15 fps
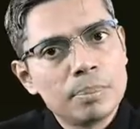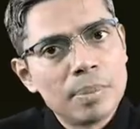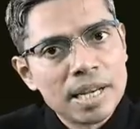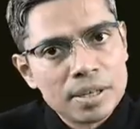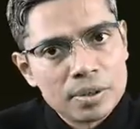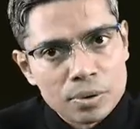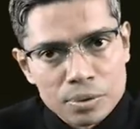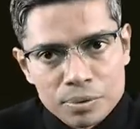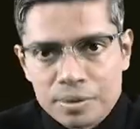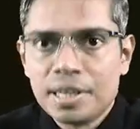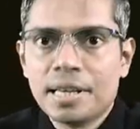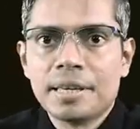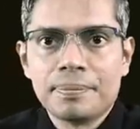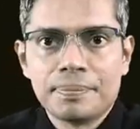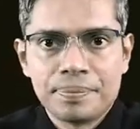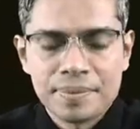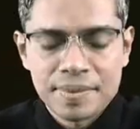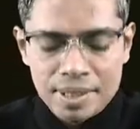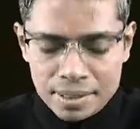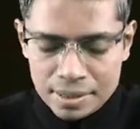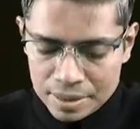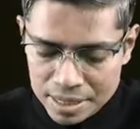microvilli.
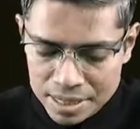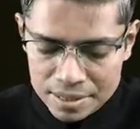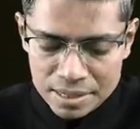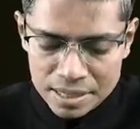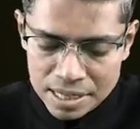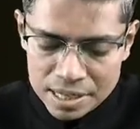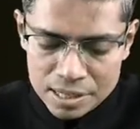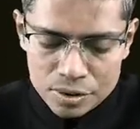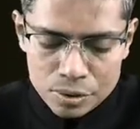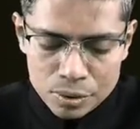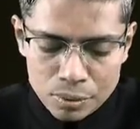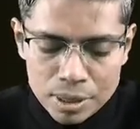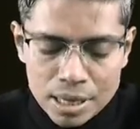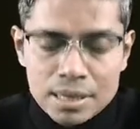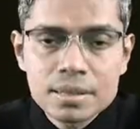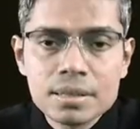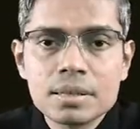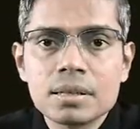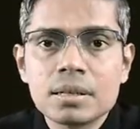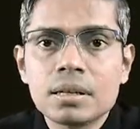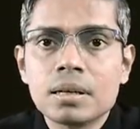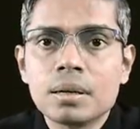This is known
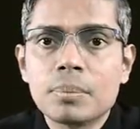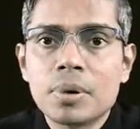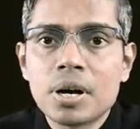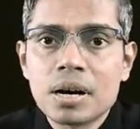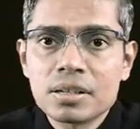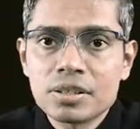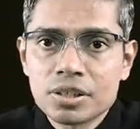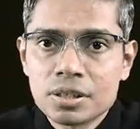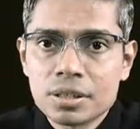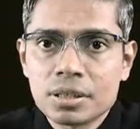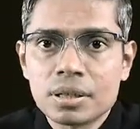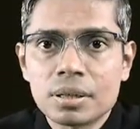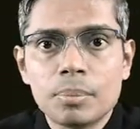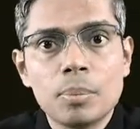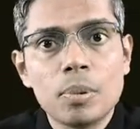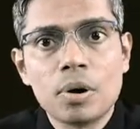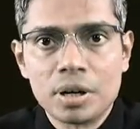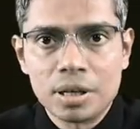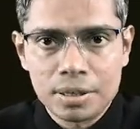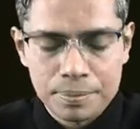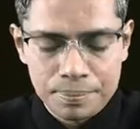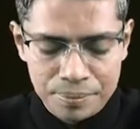as brush
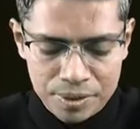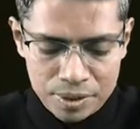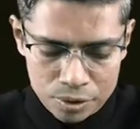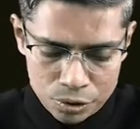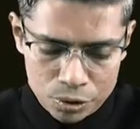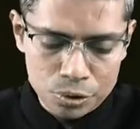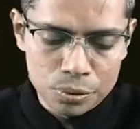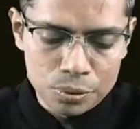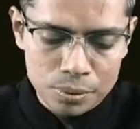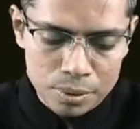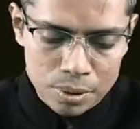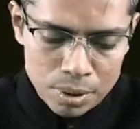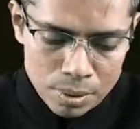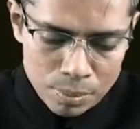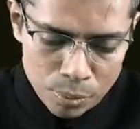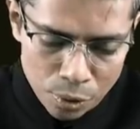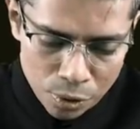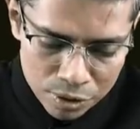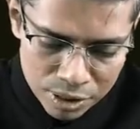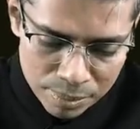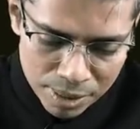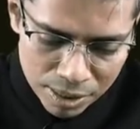border. So
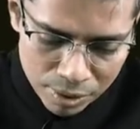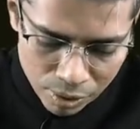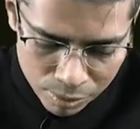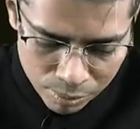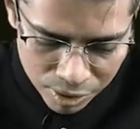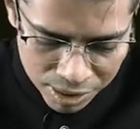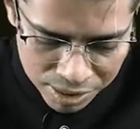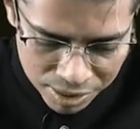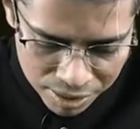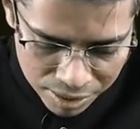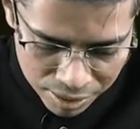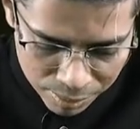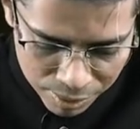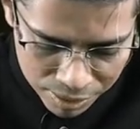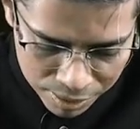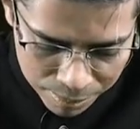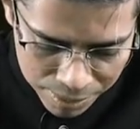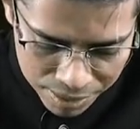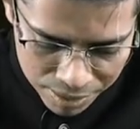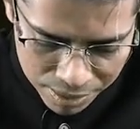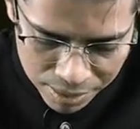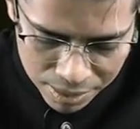proximal convoluted tubules
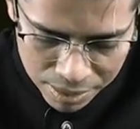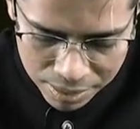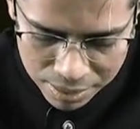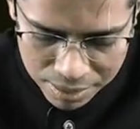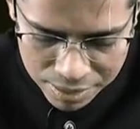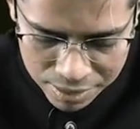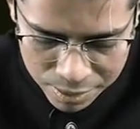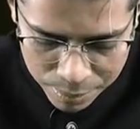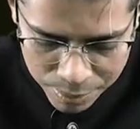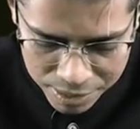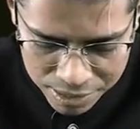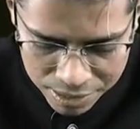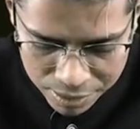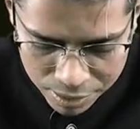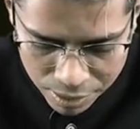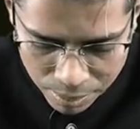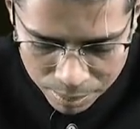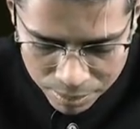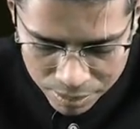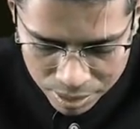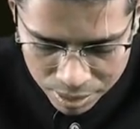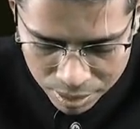means there is presence
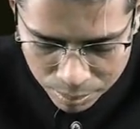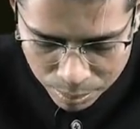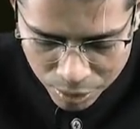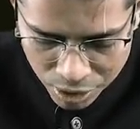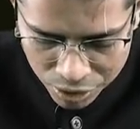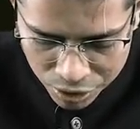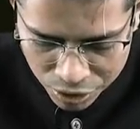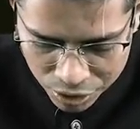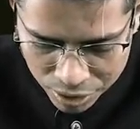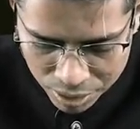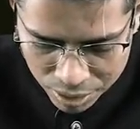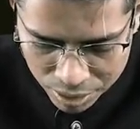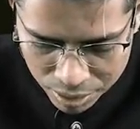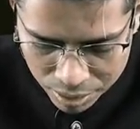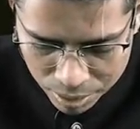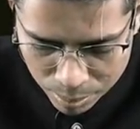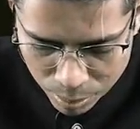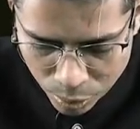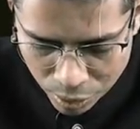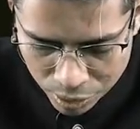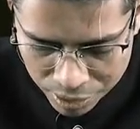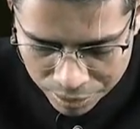of brush
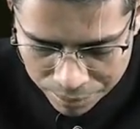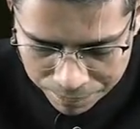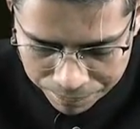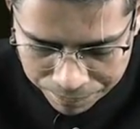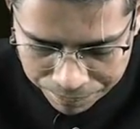border.